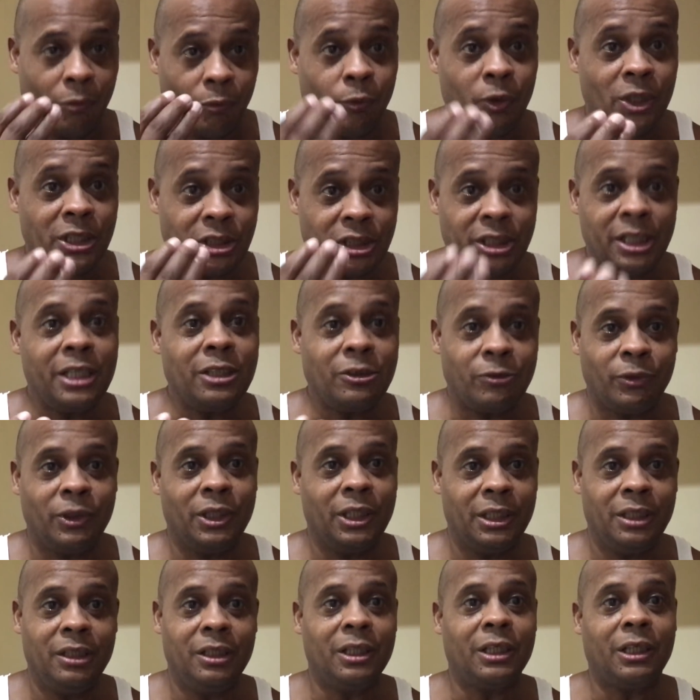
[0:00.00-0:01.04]
What she's
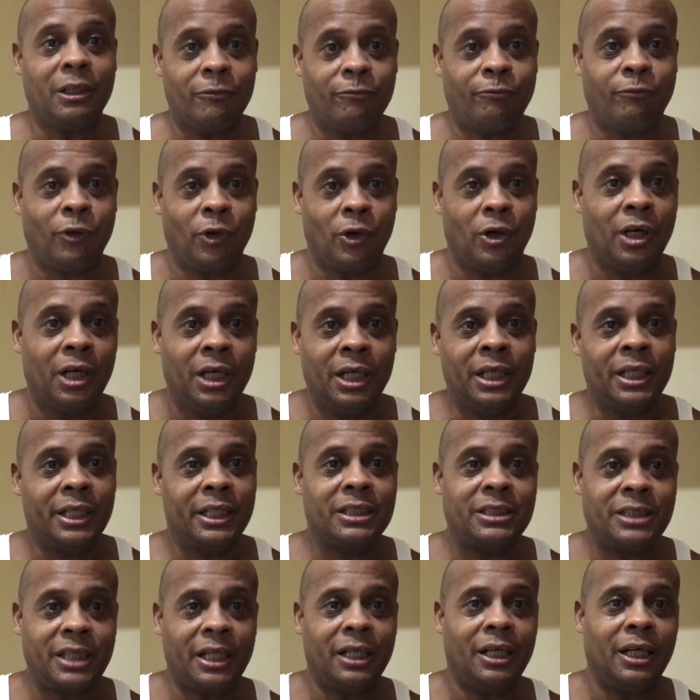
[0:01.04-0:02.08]
really looking for
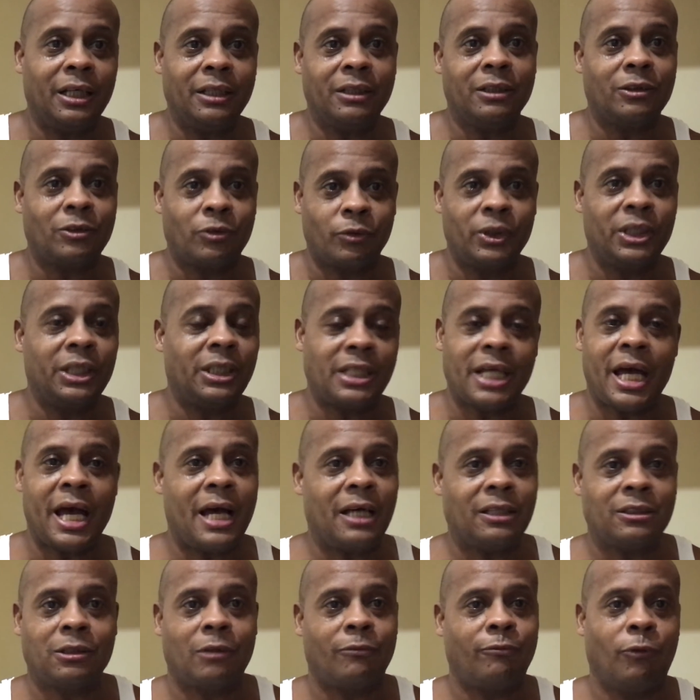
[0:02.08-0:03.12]
is that other
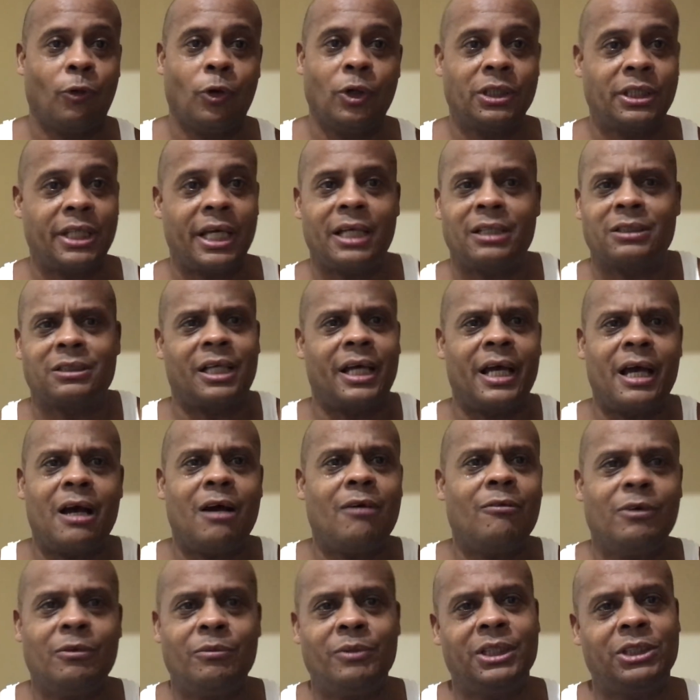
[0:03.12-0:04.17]
3,000 or 4,000,
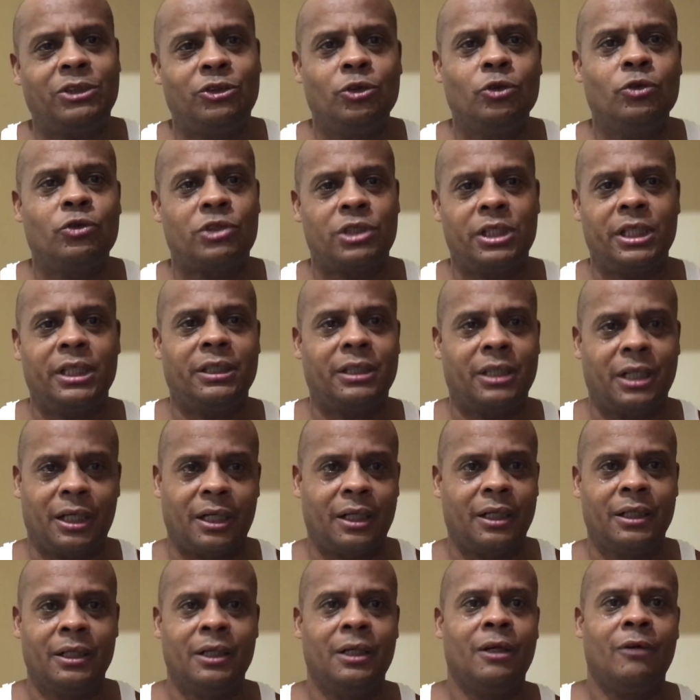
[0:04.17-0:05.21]
however much you send
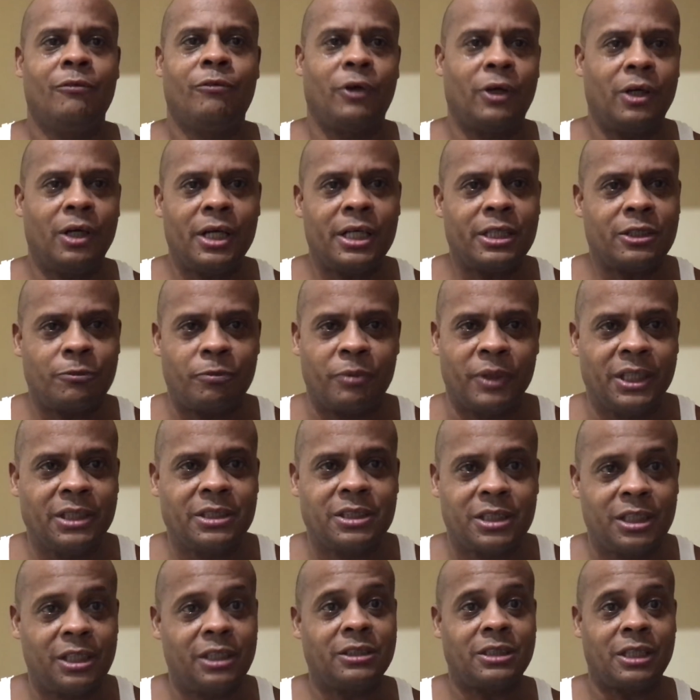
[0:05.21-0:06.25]
her for her
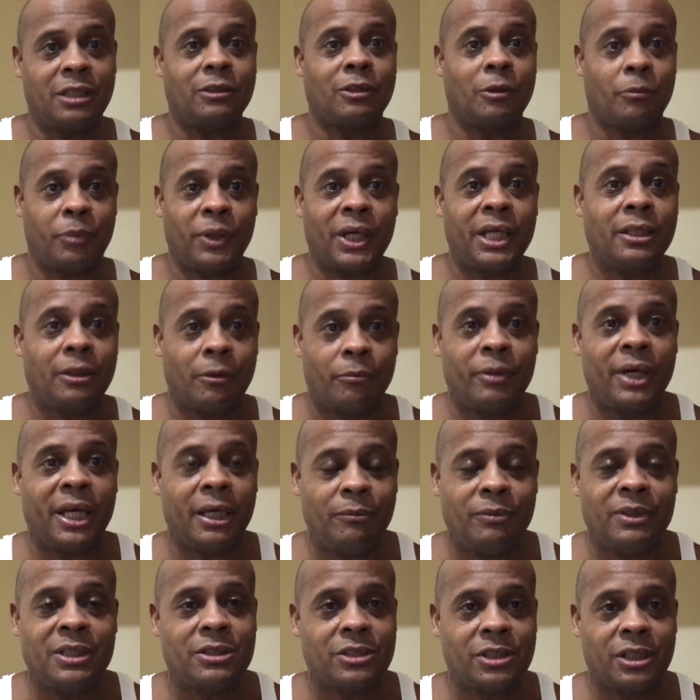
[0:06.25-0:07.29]
expenses and to pay the
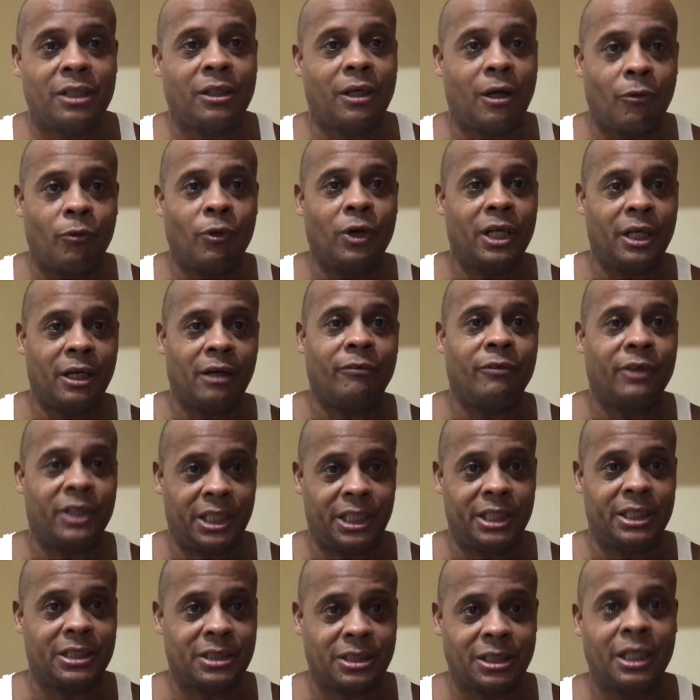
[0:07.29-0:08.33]
babysitter or whatever it
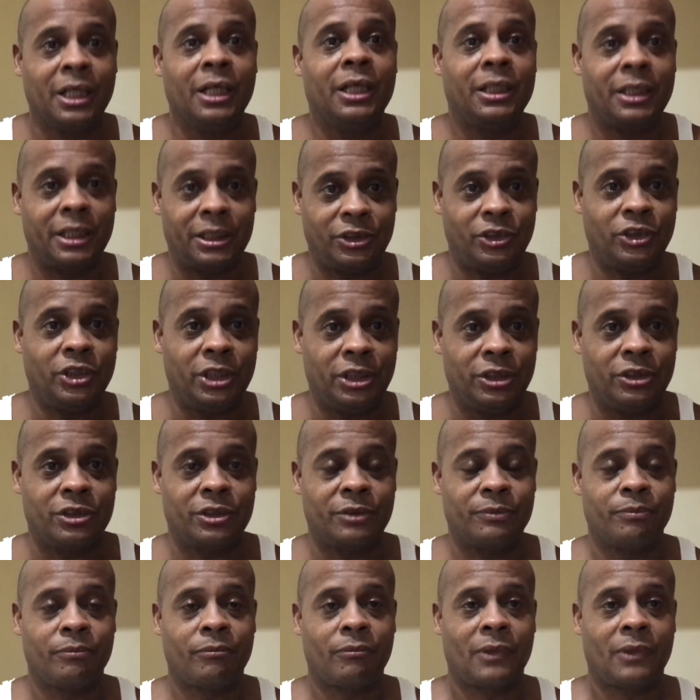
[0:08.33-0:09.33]
is that she's